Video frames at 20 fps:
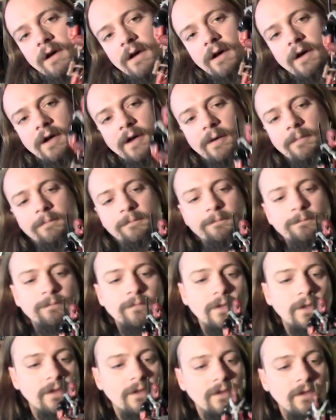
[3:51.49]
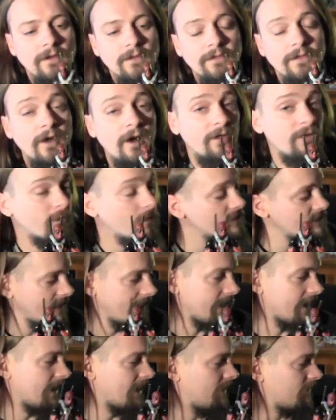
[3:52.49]
The other ones
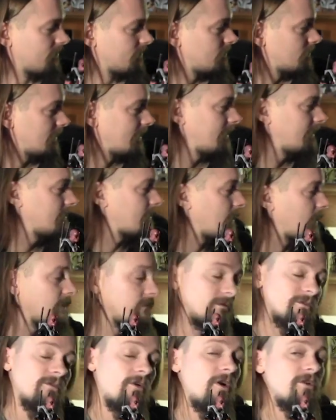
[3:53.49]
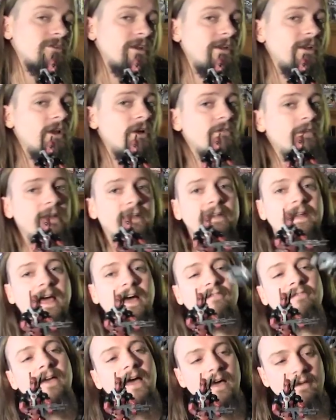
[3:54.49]
I have, they didn't, as far as I know, they didn't
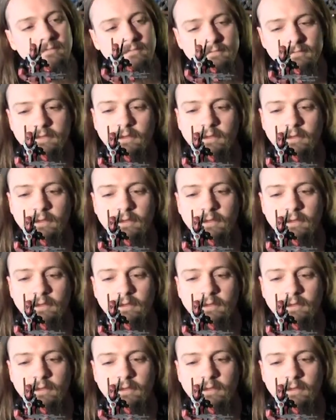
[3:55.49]
have that.